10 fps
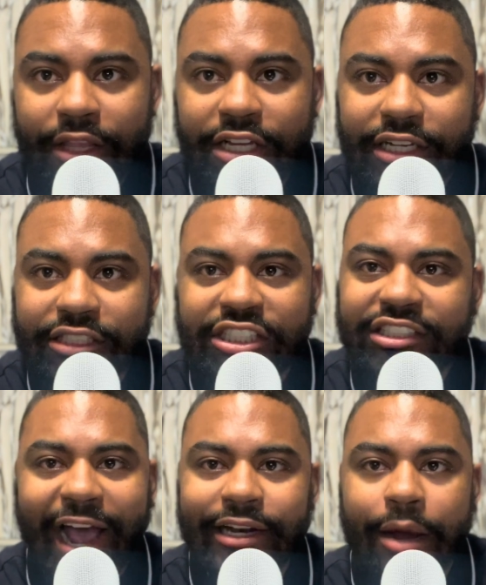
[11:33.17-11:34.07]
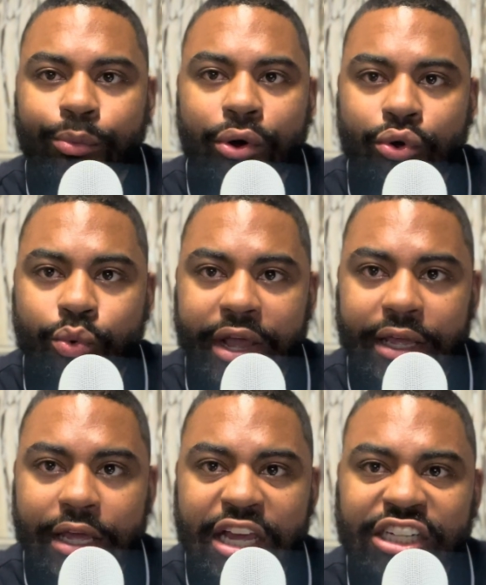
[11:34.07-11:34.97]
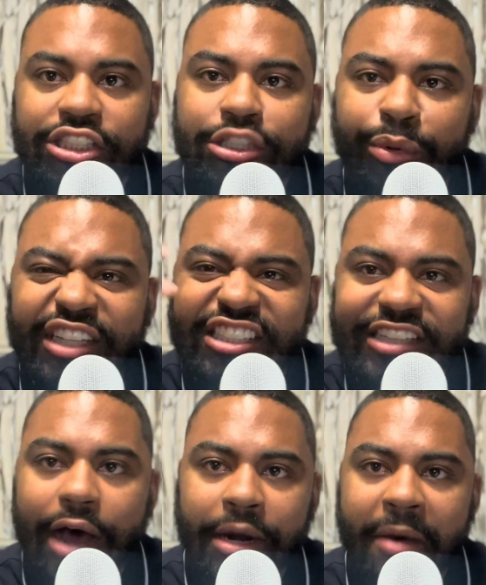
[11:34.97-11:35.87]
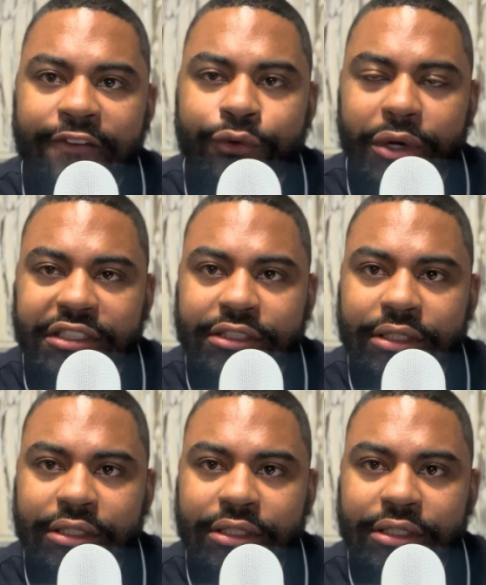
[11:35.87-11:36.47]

She tightened up real quick, just with the sound of my voice.